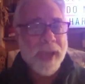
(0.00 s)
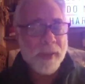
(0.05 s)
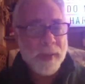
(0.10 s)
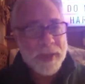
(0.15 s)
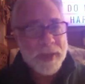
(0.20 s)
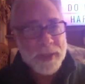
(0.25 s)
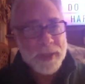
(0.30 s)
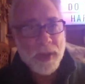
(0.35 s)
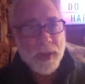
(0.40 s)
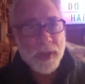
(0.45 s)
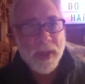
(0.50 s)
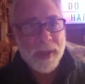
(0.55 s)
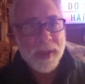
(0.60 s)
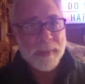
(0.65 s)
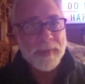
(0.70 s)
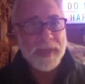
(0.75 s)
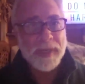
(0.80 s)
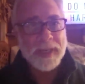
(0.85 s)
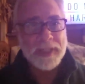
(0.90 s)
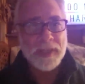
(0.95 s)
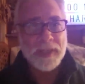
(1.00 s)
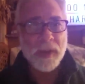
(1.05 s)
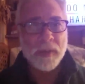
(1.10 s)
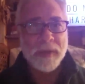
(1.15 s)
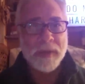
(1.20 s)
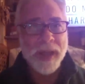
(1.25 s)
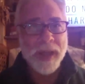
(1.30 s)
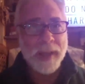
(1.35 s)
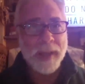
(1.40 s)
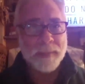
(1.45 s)
We used to call them disco
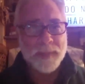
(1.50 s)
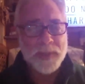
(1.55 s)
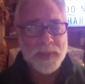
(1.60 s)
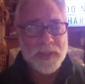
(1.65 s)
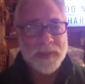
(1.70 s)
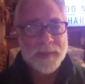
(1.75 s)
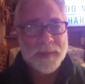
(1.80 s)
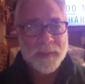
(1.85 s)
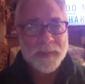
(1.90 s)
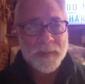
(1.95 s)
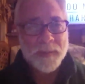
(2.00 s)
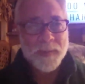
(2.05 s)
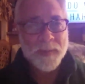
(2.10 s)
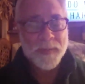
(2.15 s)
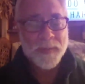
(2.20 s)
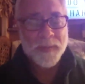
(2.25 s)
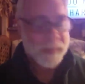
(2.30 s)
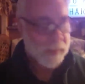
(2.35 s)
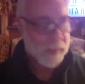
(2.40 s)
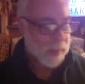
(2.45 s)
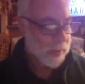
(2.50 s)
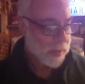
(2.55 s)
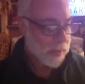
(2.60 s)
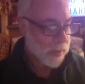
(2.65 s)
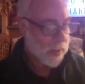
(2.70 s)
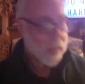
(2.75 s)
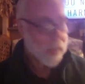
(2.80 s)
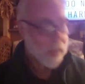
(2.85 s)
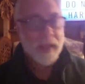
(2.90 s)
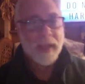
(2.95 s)
naps.
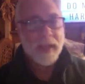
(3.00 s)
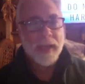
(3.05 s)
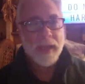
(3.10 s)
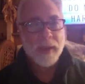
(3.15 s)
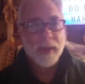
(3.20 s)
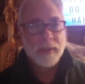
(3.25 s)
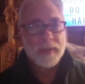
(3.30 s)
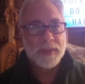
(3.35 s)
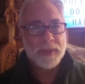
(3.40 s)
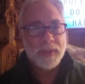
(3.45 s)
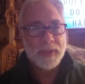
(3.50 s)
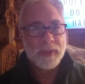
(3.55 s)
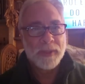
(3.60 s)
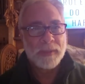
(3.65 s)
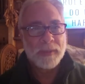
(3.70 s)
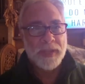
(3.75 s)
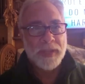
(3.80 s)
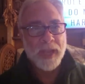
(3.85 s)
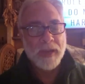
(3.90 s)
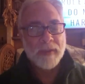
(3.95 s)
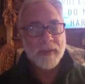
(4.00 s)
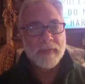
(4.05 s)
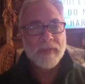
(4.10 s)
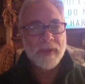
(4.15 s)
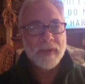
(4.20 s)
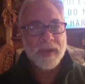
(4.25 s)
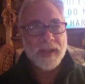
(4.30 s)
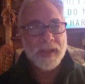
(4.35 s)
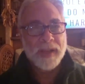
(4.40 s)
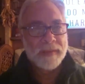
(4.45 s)
I always thought that was kind of
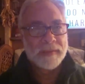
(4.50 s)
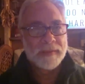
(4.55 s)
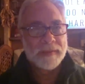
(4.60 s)
funny.